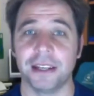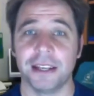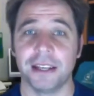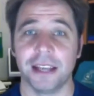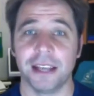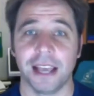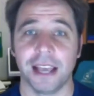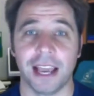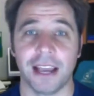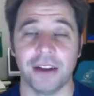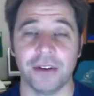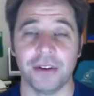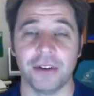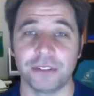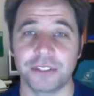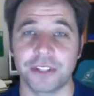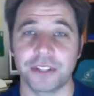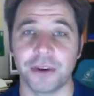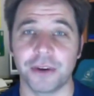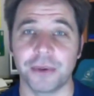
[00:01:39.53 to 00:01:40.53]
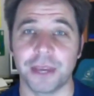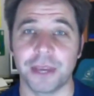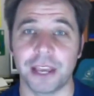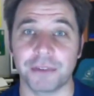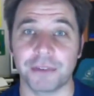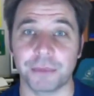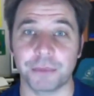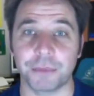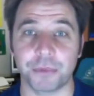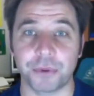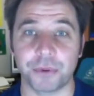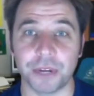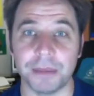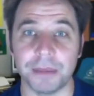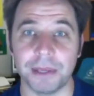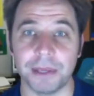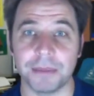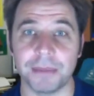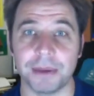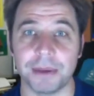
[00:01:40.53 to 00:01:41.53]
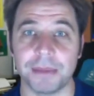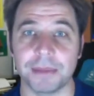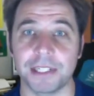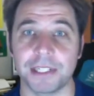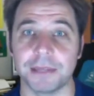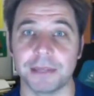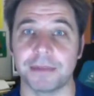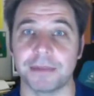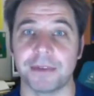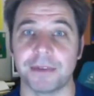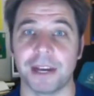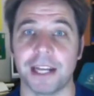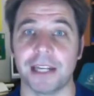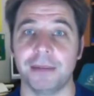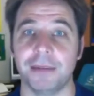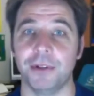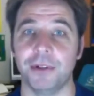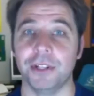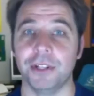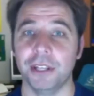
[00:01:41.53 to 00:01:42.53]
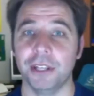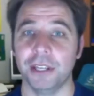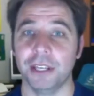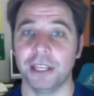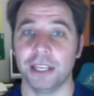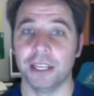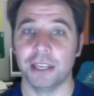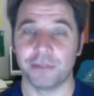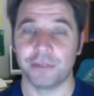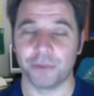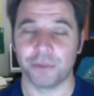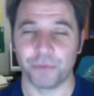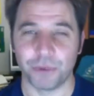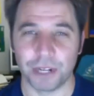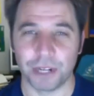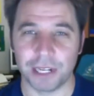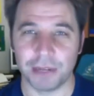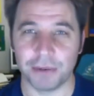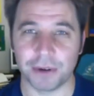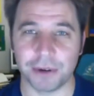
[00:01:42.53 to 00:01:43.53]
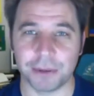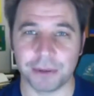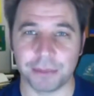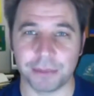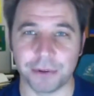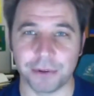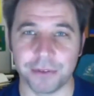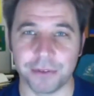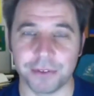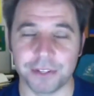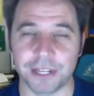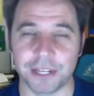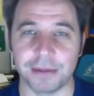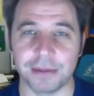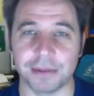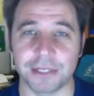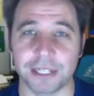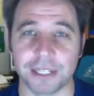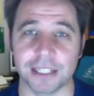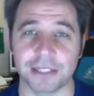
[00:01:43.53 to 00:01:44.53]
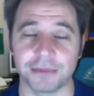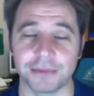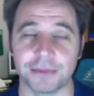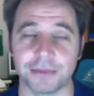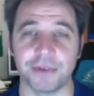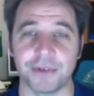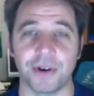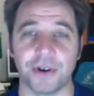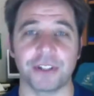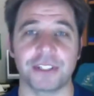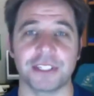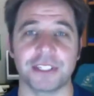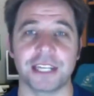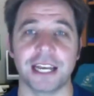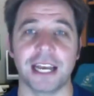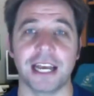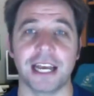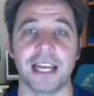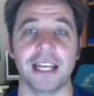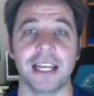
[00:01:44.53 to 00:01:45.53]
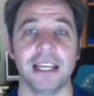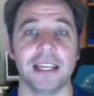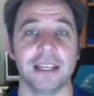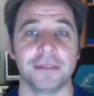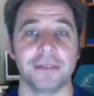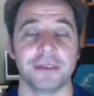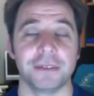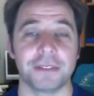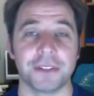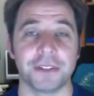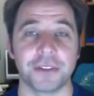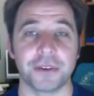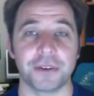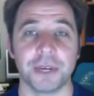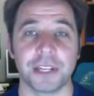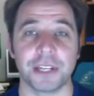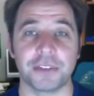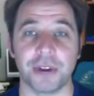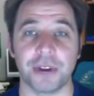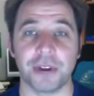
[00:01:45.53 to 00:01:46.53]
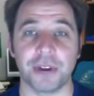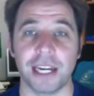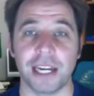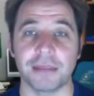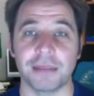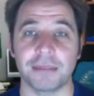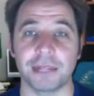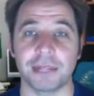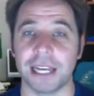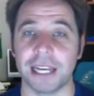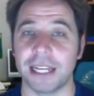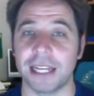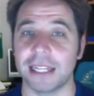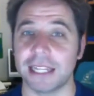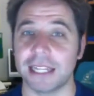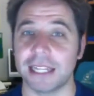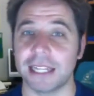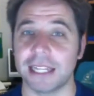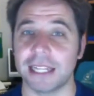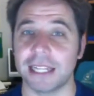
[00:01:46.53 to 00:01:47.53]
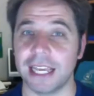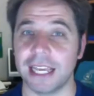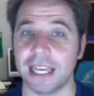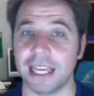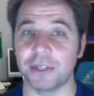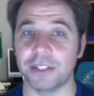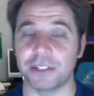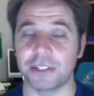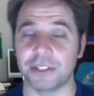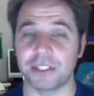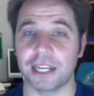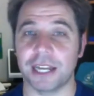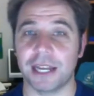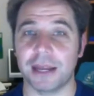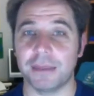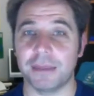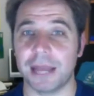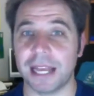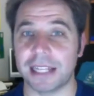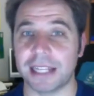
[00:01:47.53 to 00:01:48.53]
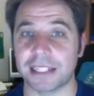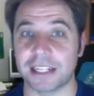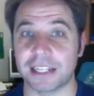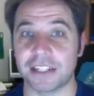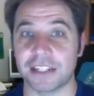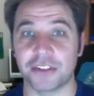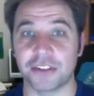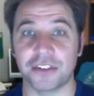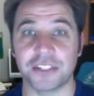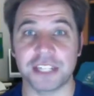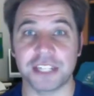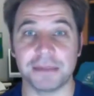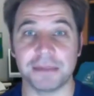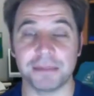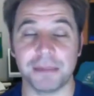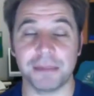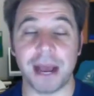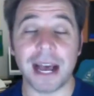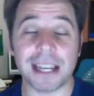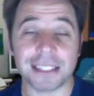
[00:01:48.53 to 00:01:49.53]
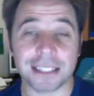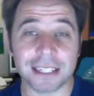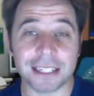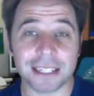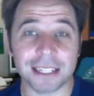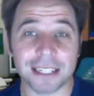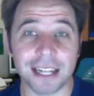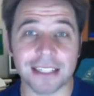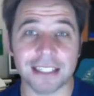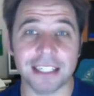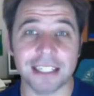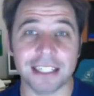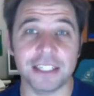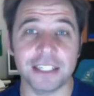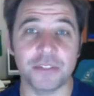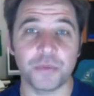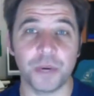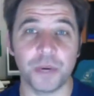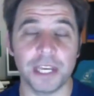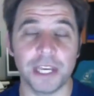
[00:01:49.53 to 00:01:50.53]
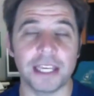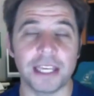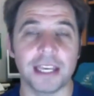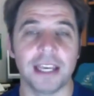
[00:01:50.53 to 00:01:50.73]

And also, we have a premium membership available if you really want to improve your table tennis. We've got 52-week training plan there, which has an associated masterclass each week.